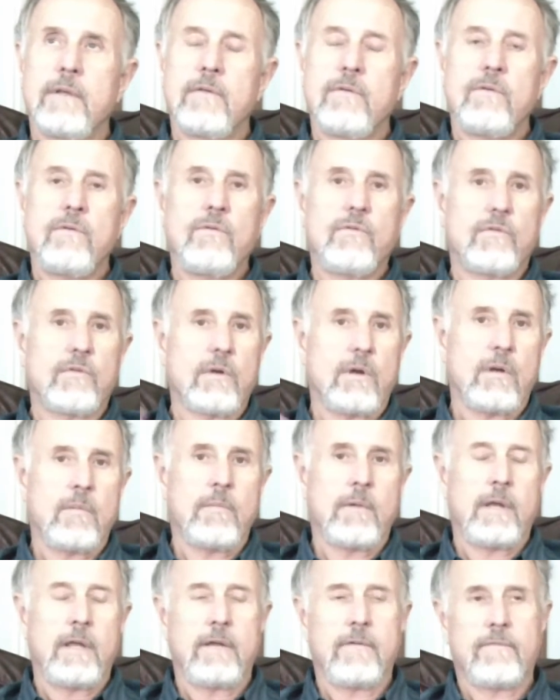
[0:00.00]
And you
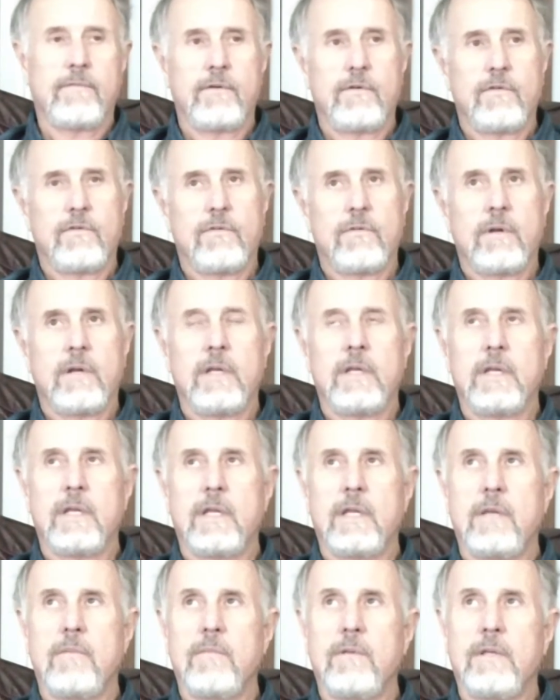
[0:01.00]
saw my efforts trying
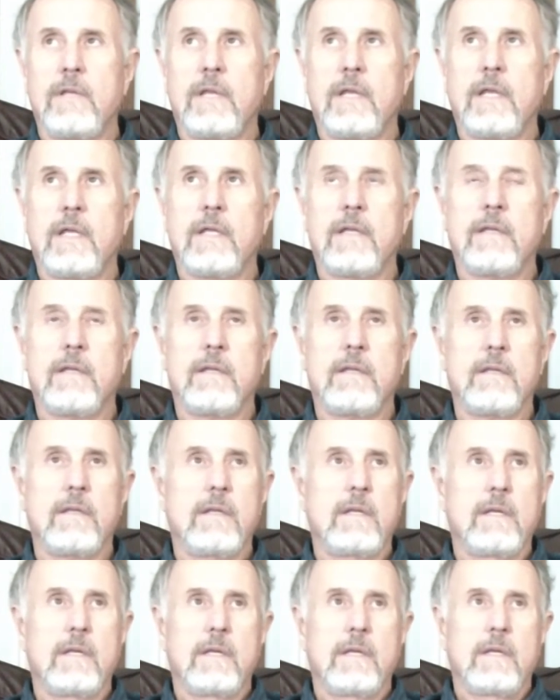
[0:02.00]
to get him to take it,
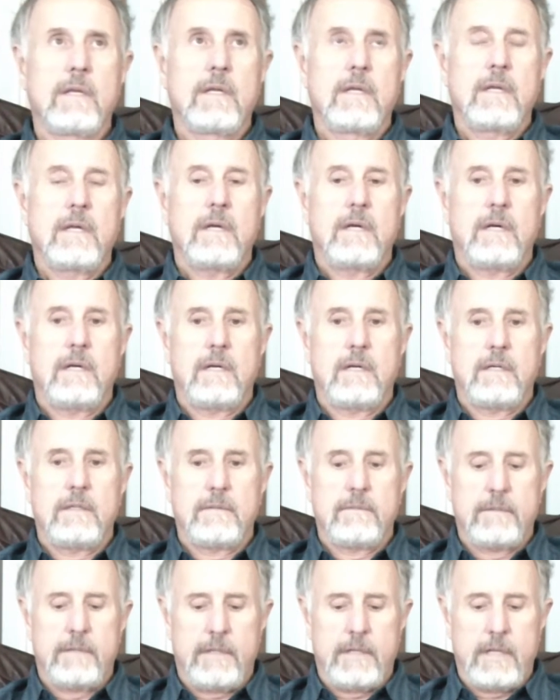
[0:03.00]

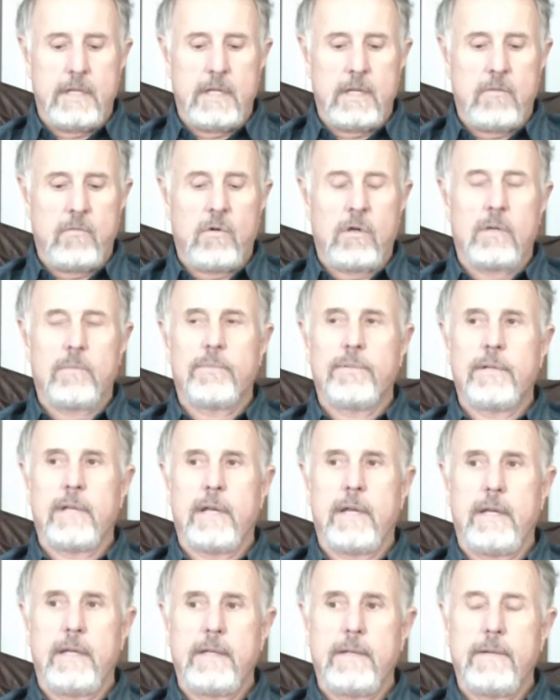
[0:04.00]
and he didn't want to
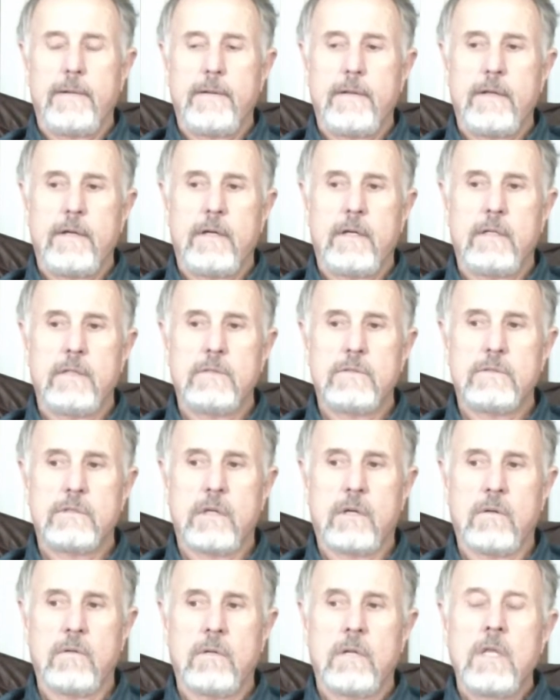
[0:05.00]
play.
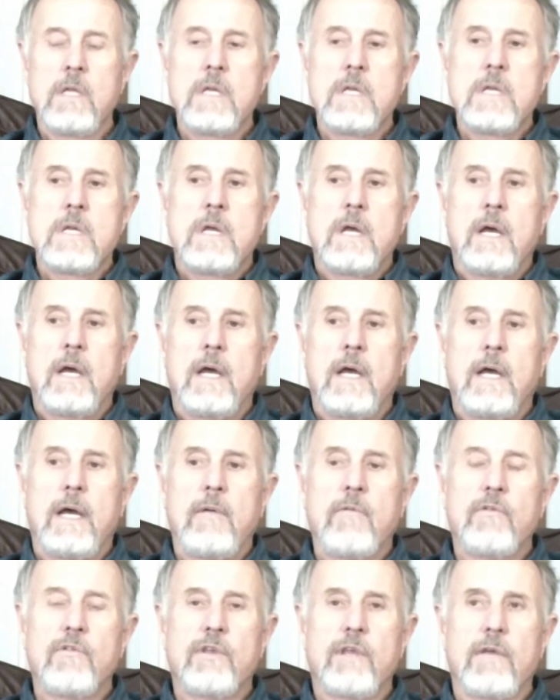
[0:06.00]
So
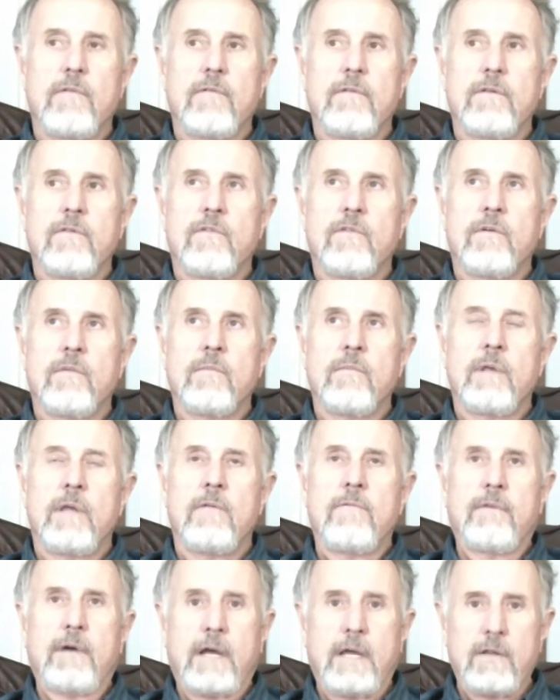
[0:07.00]
I was given some
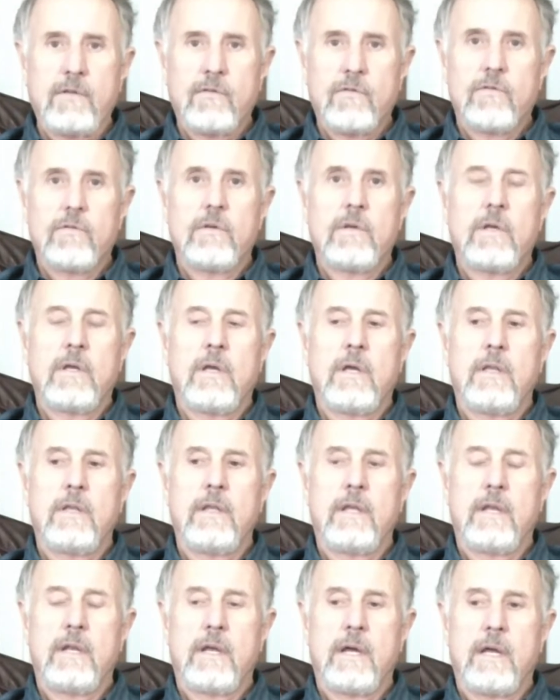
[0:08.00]
advice
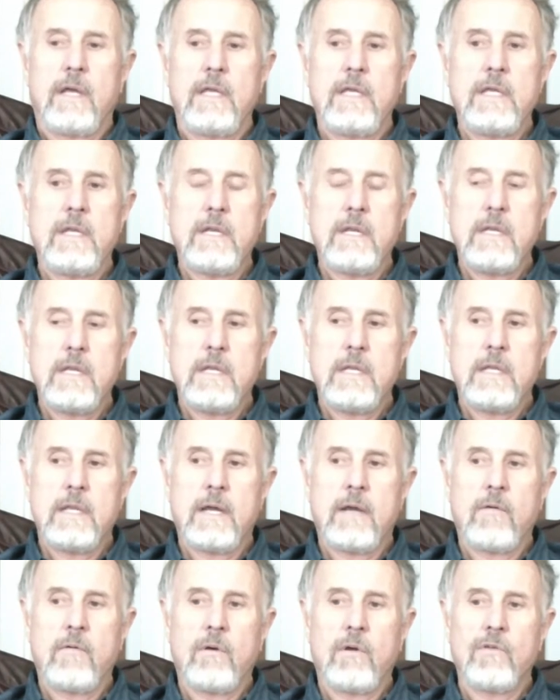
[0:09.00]
that I heeded, and
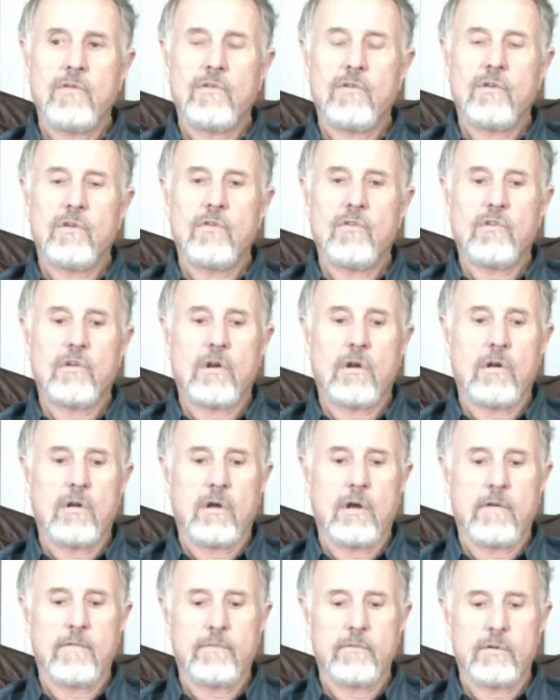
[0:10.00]
that was to start
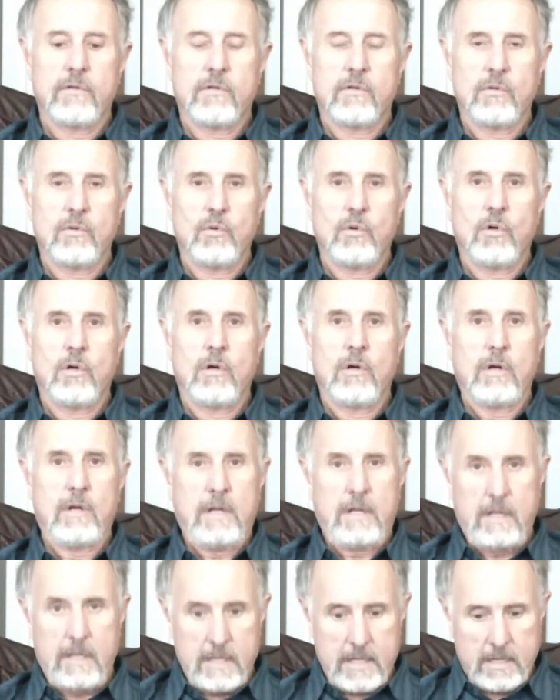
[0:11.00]
off with the
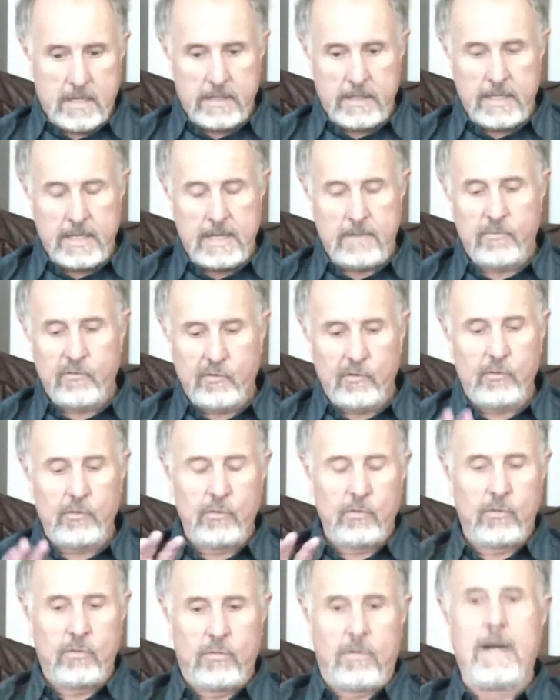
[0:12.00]
lure on the
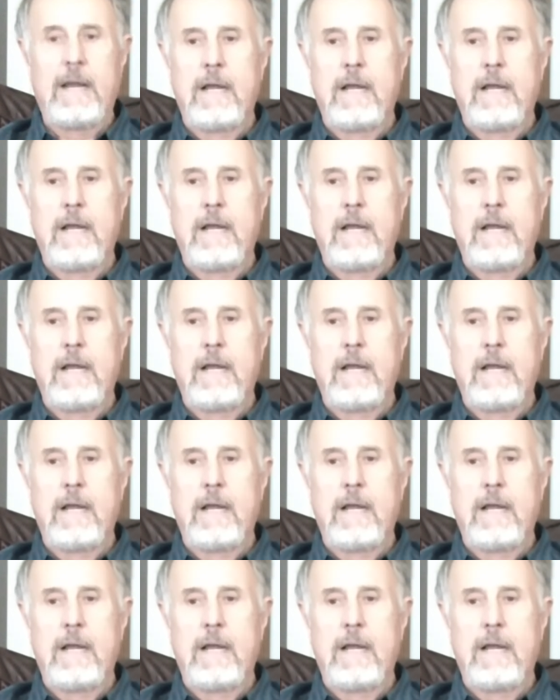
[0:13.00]
absolute